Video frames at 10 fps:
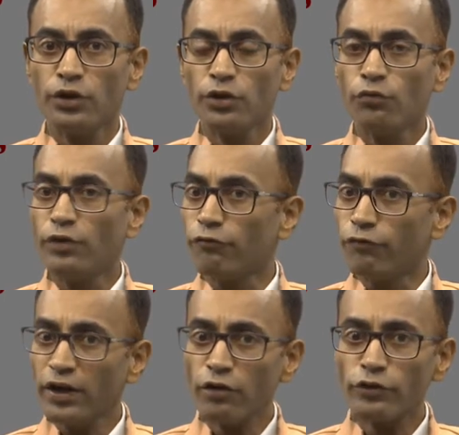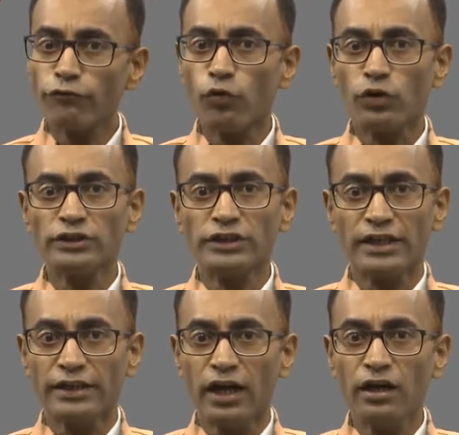where one of the focus
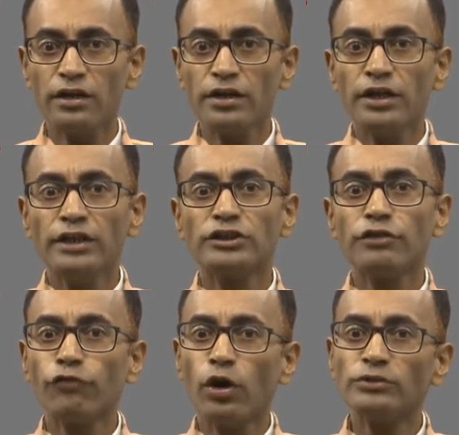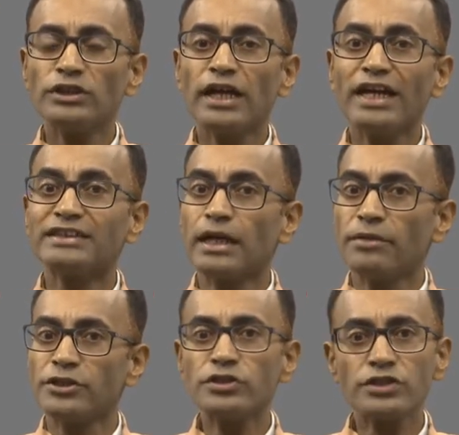area is reforms in
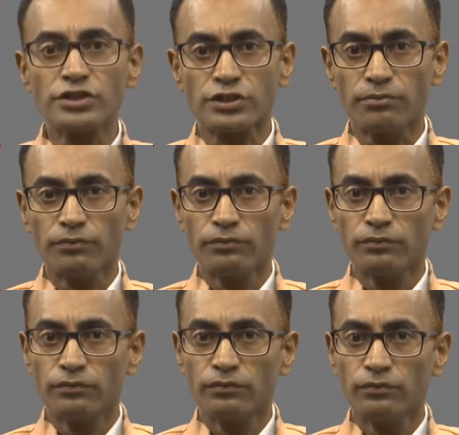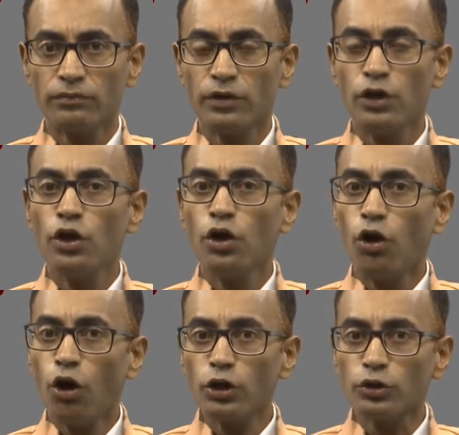examination system.
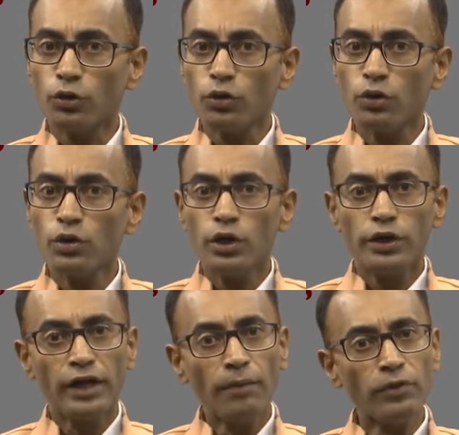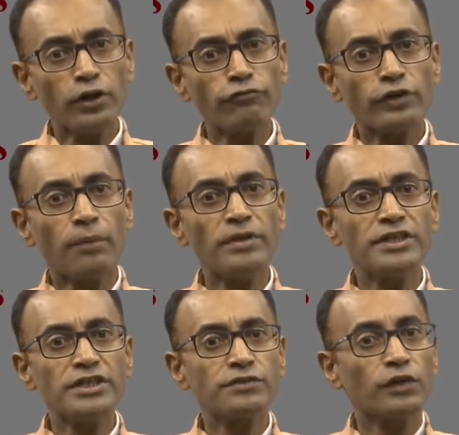Although number of
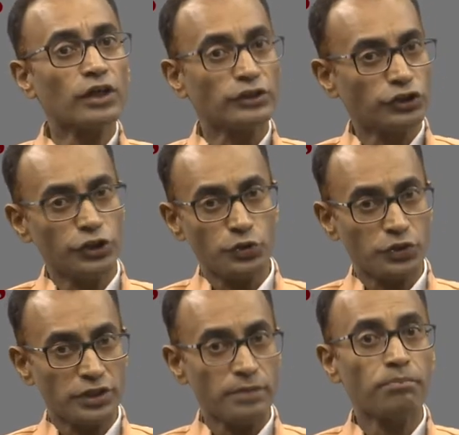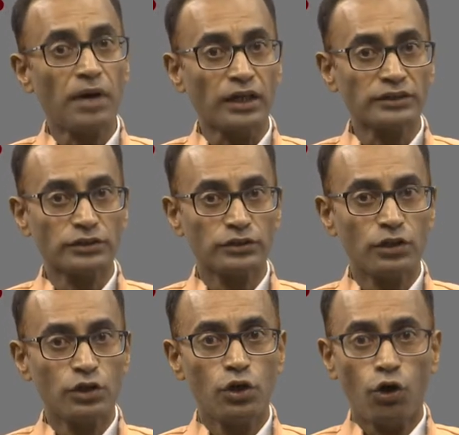committees were constituted in past
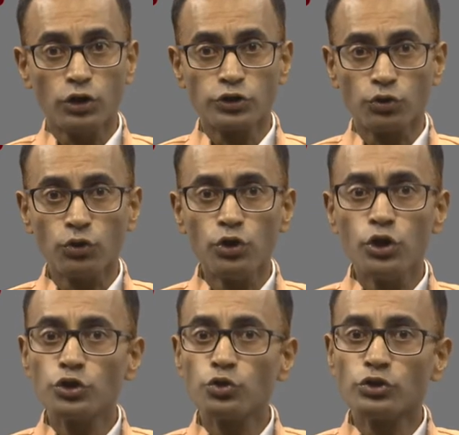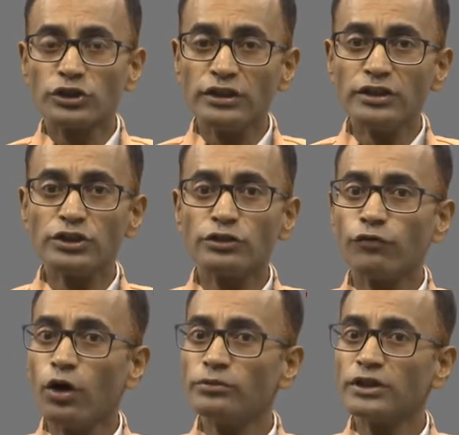also to suggest
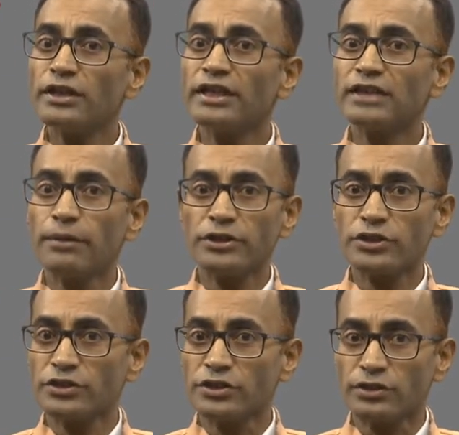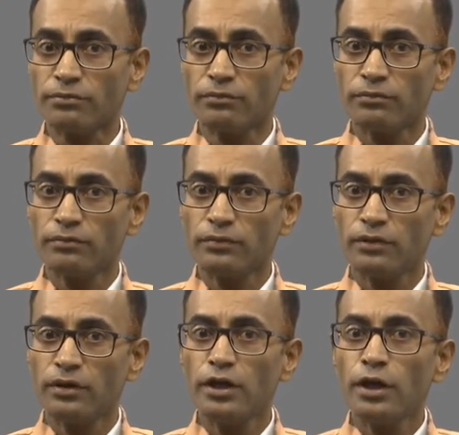reforms in the examination system,
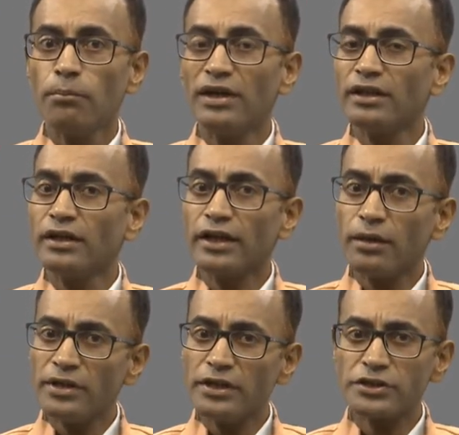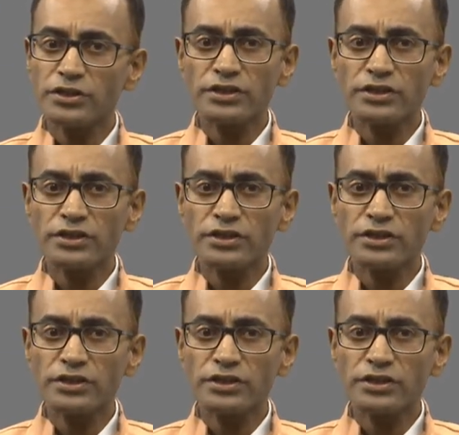but their recommendations